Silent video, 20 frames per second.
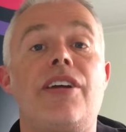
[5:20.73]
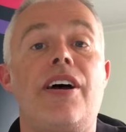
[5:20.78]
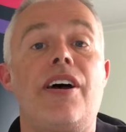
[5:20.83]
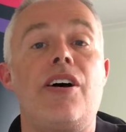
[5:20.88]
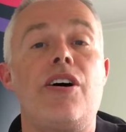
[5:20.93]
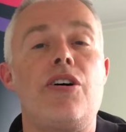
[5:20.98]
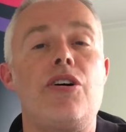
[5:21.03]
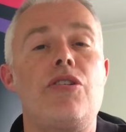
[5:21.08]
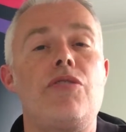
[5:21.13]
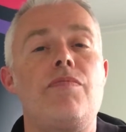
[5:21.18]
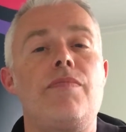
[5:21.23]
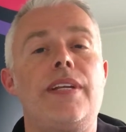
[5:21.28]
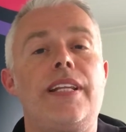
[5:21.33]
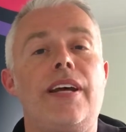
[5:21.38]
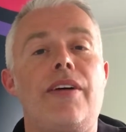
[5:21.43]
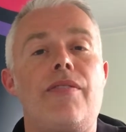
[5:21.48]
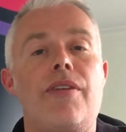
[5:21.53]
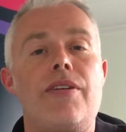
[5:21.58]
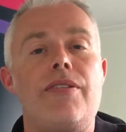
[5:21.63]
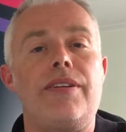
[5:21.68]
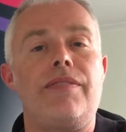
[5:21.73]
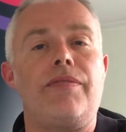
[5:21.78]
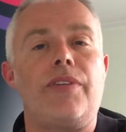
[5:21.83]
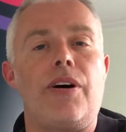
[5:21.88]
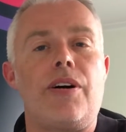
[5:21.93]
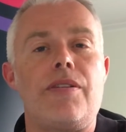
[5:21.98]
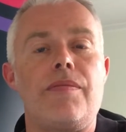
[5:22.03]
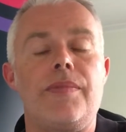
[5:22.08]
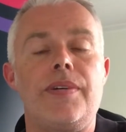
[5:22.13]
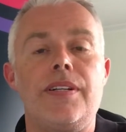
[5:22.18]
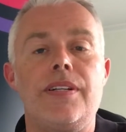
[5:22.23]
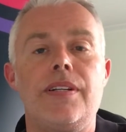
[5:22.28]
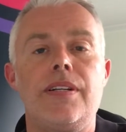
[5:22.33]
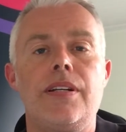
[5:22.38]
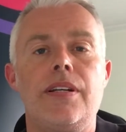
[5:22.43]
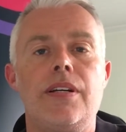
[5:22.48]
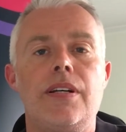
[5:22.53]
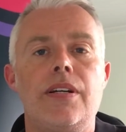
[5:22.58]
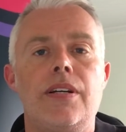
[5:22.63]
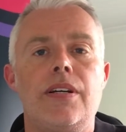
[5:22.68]
at home in their own environment
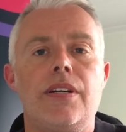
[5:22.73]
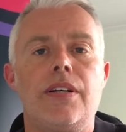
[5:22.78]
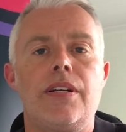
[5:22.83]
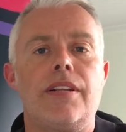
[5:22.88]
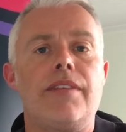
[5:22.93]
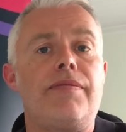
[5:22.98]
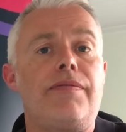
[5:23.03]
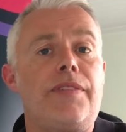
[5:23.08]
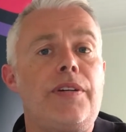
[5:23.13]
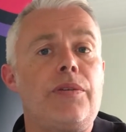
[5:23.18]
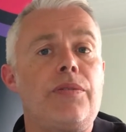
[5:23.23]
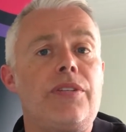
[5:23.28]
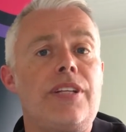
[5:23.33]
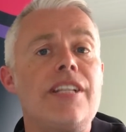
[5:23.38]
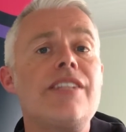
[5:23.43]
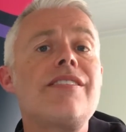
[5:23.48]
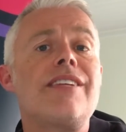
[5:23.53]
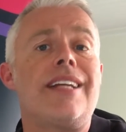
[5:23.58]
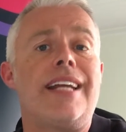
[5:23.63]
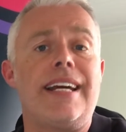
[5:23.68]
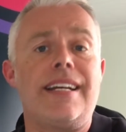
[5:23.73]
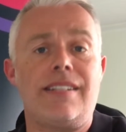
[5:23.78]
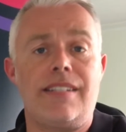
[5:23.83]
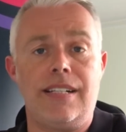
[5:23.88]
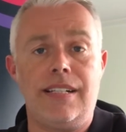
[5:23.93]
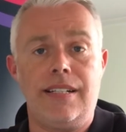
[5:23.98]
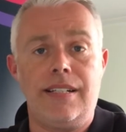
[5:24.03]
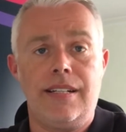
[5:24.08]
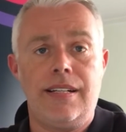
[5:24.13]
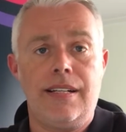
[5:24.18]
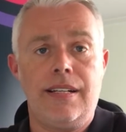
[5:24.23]
that feel disconnected.